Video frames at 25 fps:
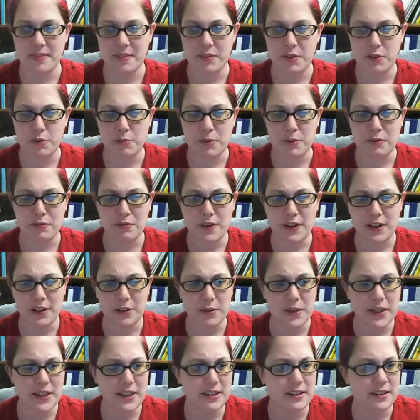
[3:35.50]
if you've been
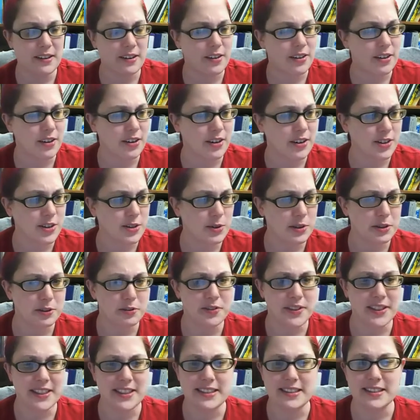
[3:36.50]
following our Twitter
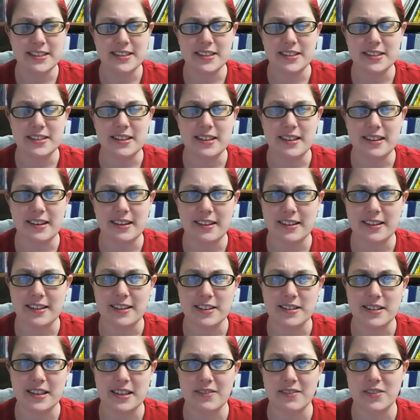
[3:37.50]
feeds and, and
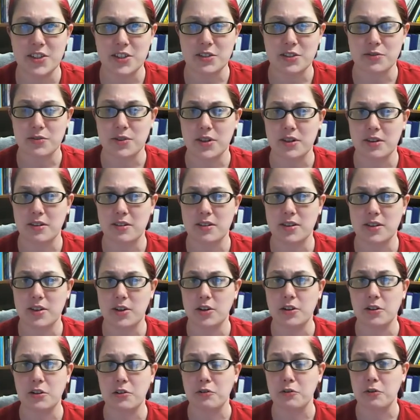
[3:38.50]
things, I've just
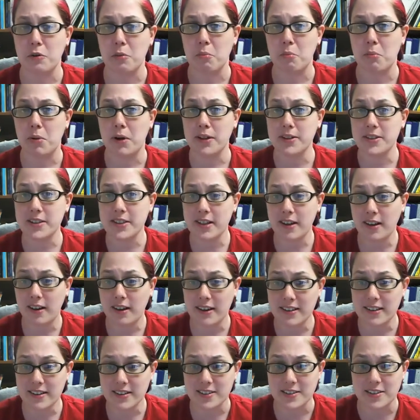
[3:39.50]
returned from
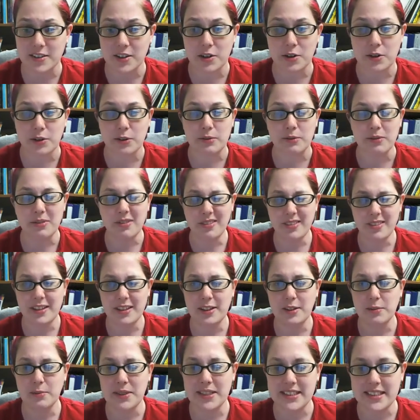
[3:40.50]
Balticon, so a
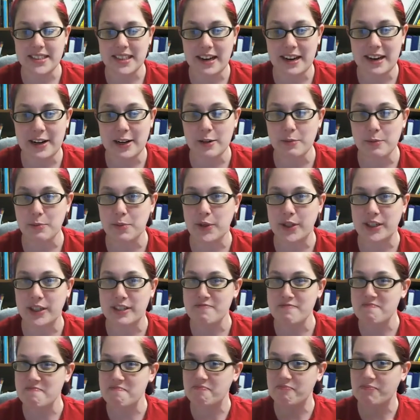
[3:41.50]
little bit tired, but
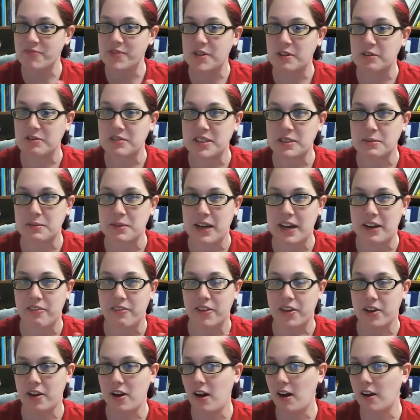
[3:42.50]
don't seem to have
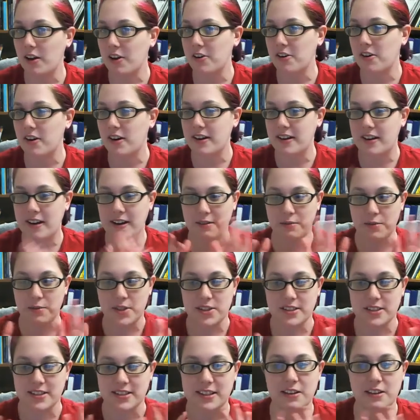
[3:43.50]
the con crud yet,
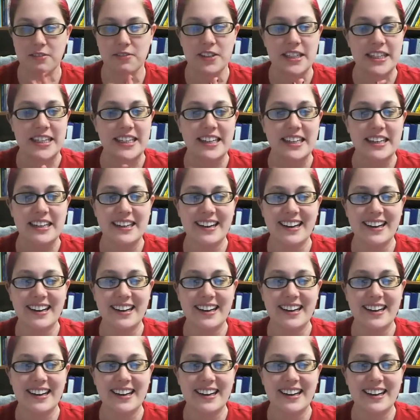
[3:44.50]
which is lovely.